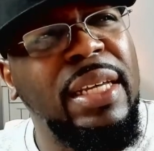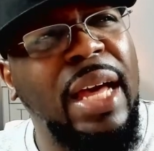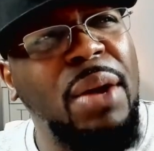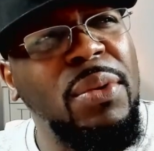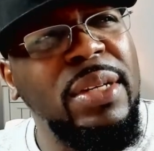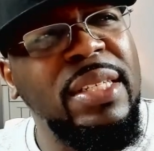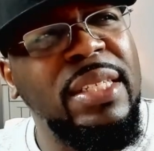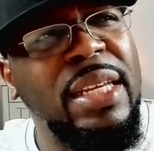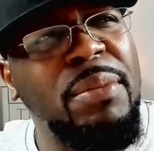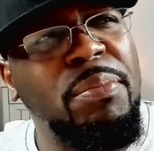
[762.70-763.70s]
I want to
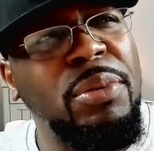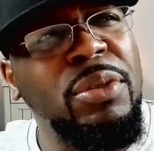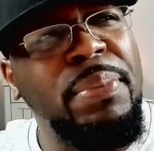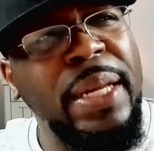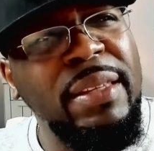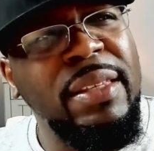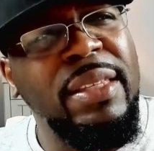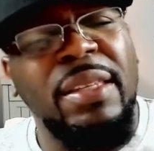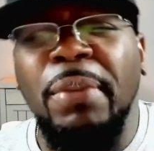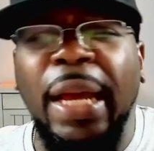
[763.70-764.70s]
say Budapest,
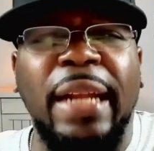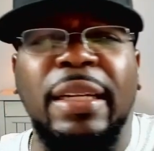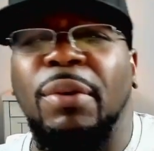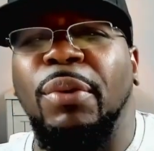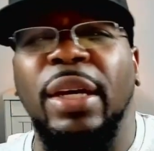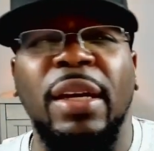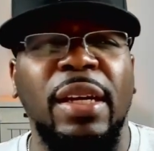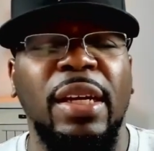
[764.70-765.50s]
some goddamn where.